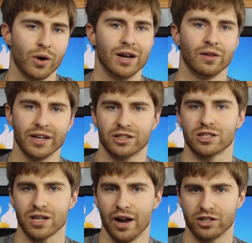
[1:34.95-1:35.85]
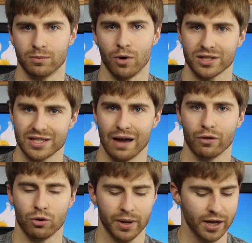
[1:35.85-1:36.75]
and a link to CyanogenMod's
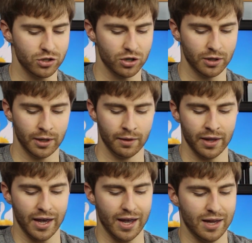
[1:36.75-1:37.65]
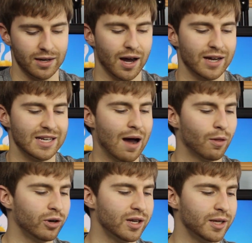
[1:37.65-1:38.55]
download page. And I
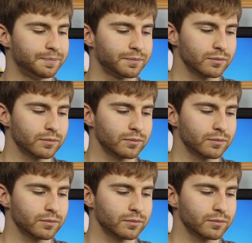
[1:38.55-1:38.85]
downloaded it,